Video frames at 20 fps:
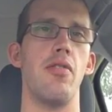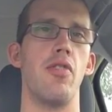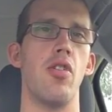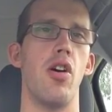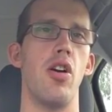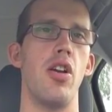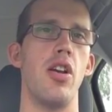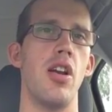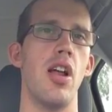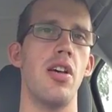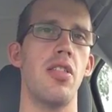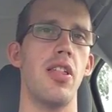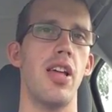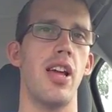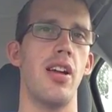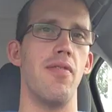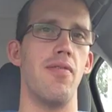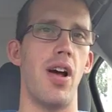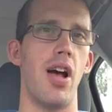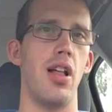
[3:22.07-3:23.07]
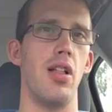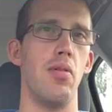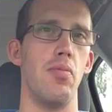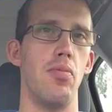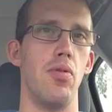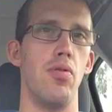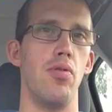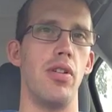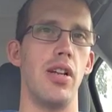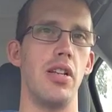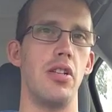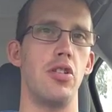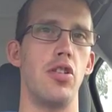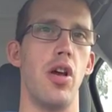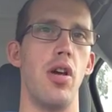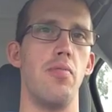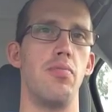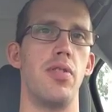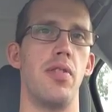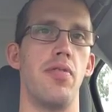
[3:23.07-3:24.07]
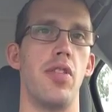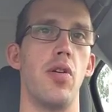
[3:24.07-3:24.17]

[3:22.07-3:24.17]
you've got nothing available in terms